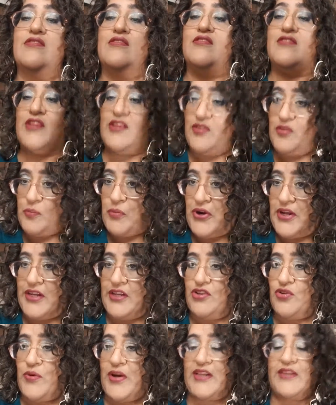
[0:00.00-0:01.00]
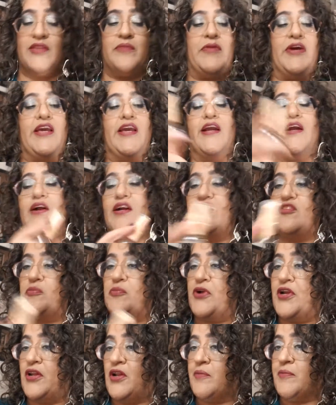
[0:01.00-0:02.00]
Instead of spraying it directly in my hair, I
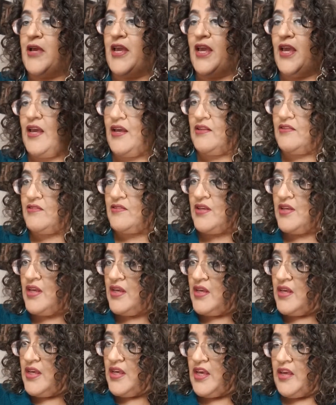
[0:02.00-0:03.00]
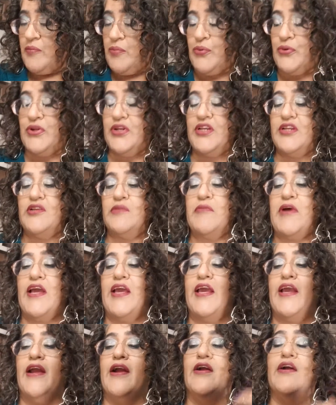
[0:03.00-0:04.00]
spray it on my hands and put it into my
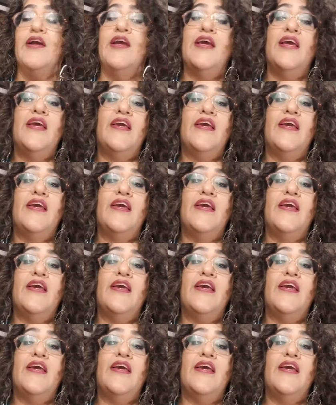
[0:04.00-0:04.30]
hair.